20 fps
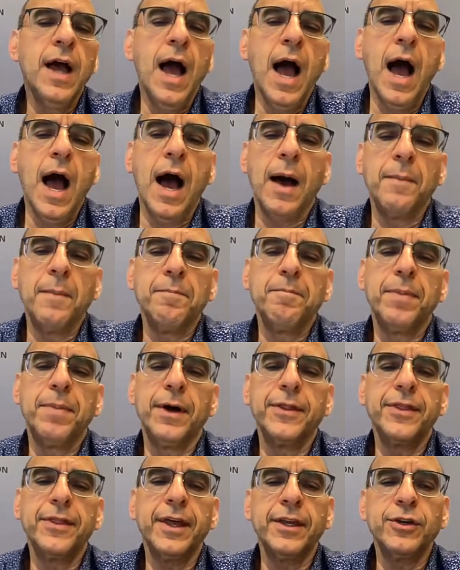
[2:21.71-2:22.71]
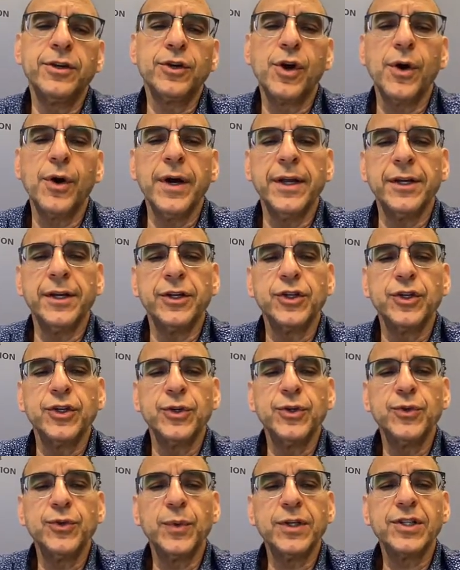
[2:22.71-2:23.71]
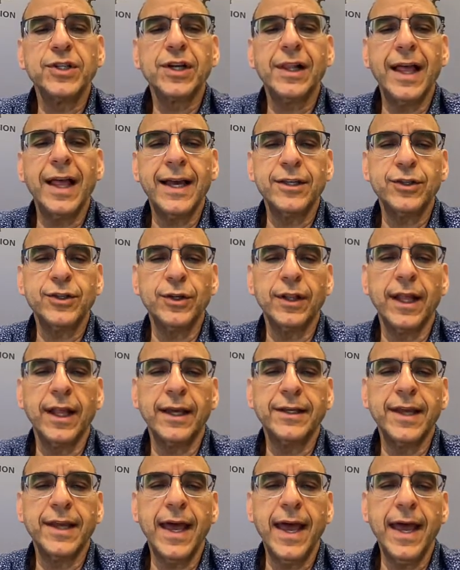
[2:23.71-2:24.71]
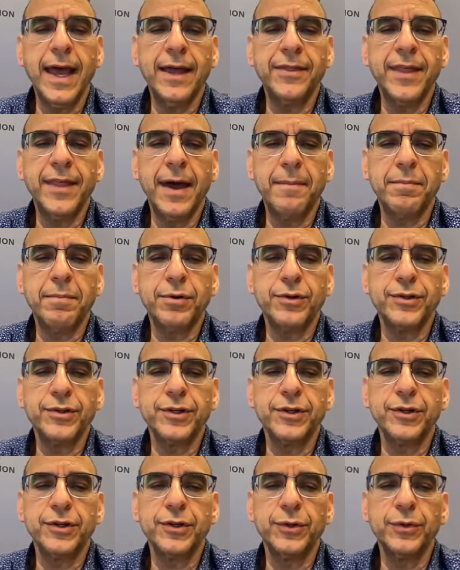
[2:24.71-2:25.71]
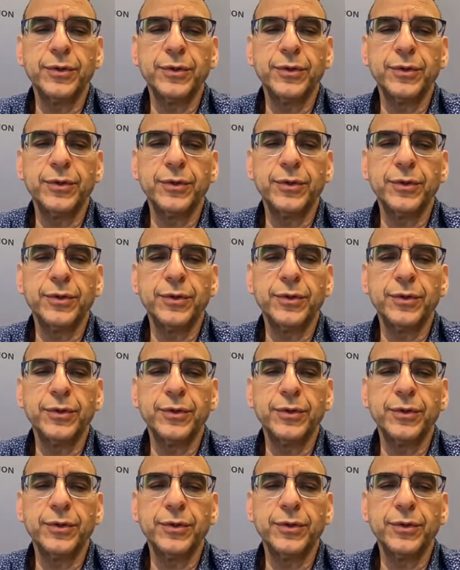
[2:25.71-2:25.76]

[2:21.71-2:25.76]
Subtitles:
But then you go ahead and choose which class you'd like to add that person to.